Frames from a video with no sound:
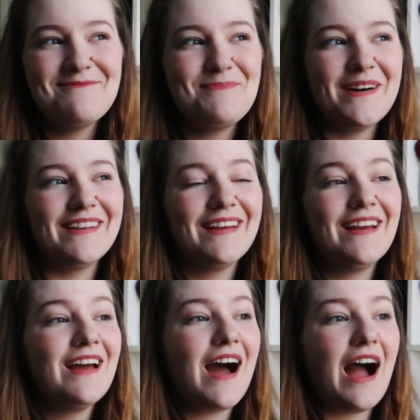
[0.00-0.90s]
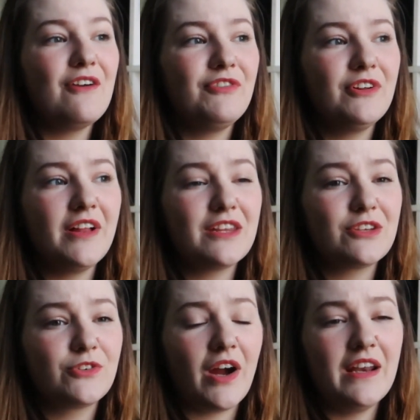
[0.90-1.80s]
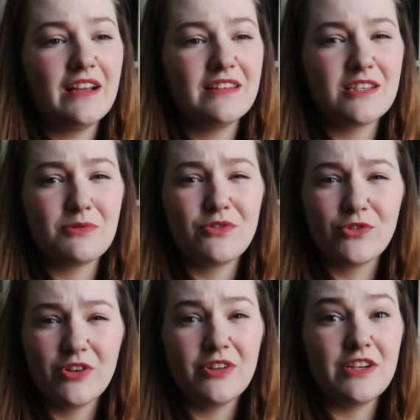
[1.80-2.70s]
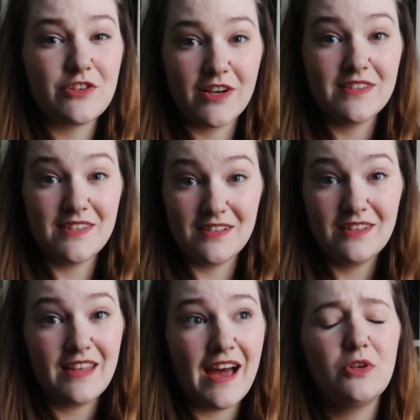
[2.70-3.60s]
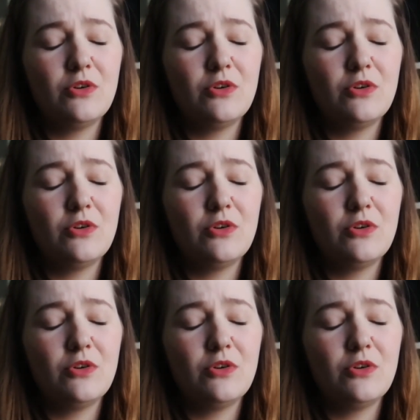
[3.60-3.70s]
But I feel like the writing in this one really transcended that.